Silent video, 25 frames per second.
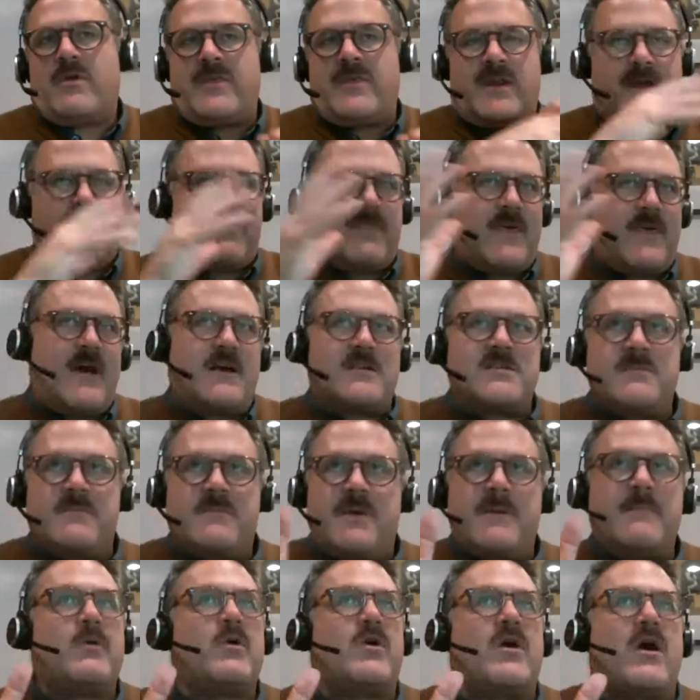than 1,000
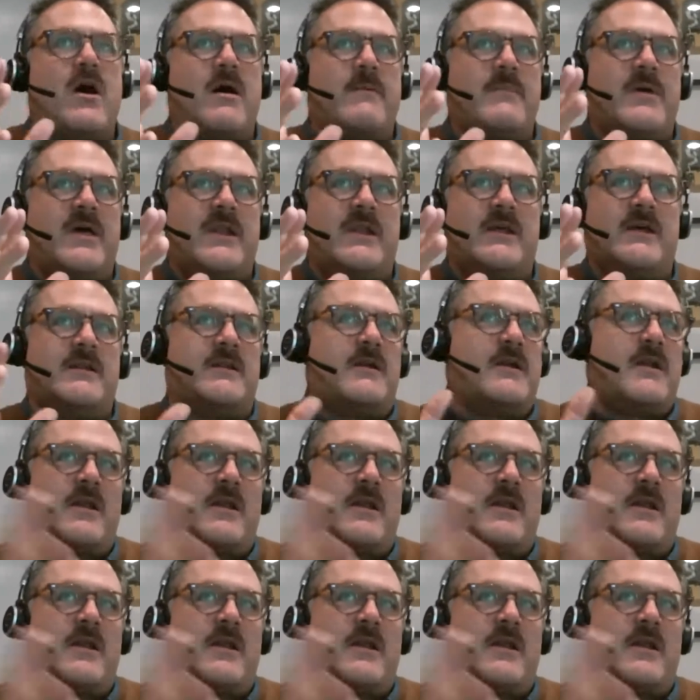people commented,